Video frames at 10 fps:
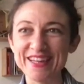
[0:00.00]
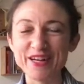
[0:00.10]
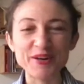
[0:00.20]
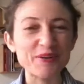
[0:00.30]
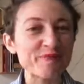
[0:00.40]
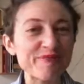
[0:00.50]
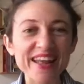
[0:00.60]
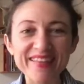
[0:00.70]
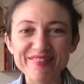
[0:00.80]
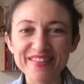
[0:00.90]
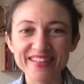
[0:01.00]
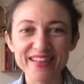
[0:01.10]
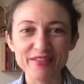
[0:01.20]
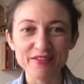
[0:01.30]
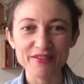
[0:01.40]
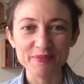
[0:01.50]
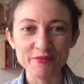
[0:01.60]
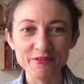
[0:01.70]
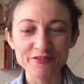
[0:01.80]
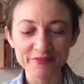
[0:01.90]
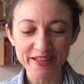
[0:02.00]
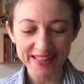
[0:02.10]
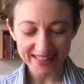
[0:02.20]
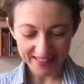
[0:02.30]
complexity to the movement.